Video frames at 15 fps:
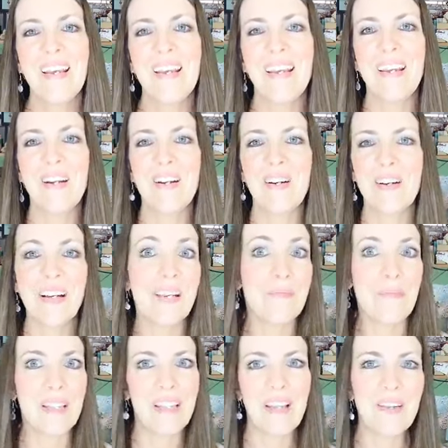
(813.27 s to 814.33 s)
here
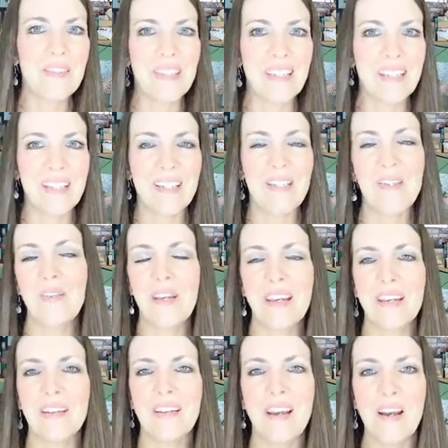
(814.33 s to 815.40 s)
in Midlothian, you
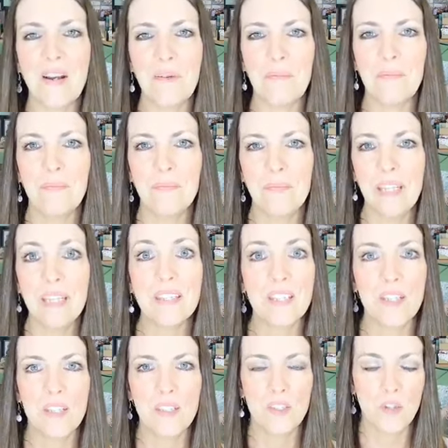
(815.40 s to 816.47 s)
can get the
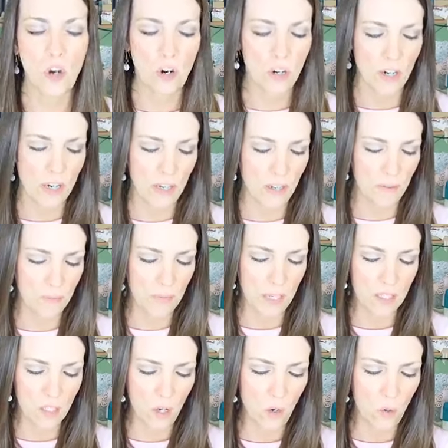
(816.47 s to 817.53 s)
starter kit.
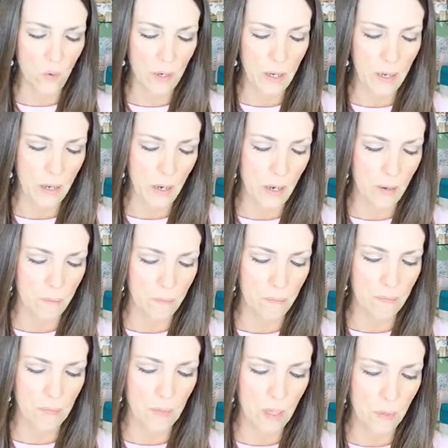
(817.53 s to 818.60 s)
So
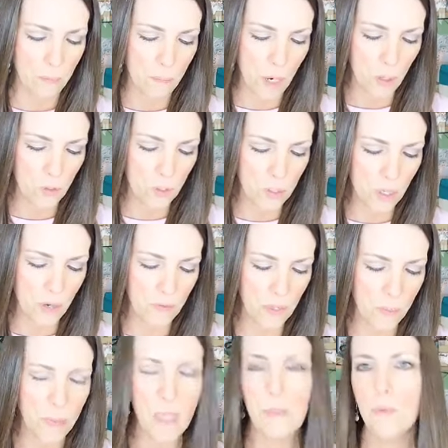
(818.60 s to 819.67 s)
most of the
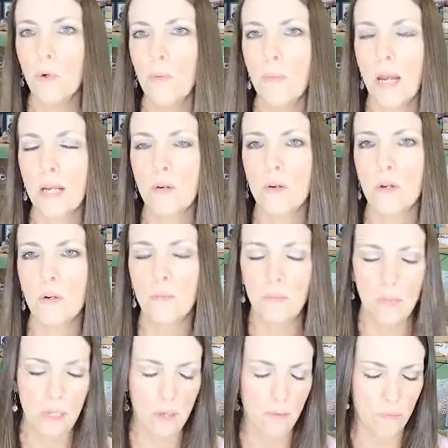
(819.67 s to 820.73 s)
people in my group,
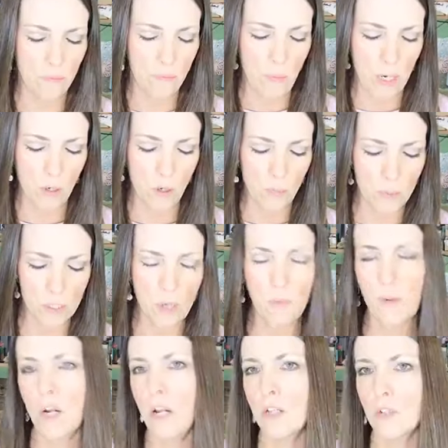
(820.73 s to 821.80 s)
if my group is
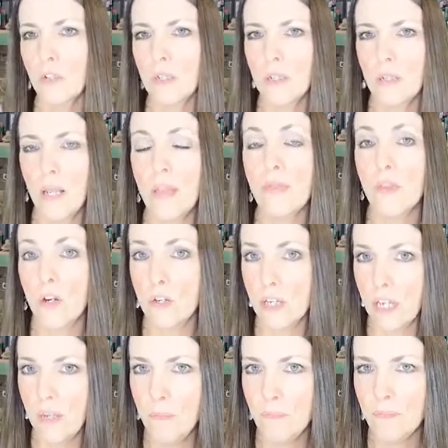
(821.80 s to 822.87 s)
over
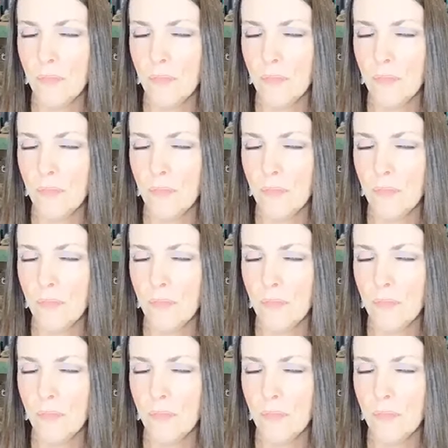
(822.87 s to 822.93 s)
130,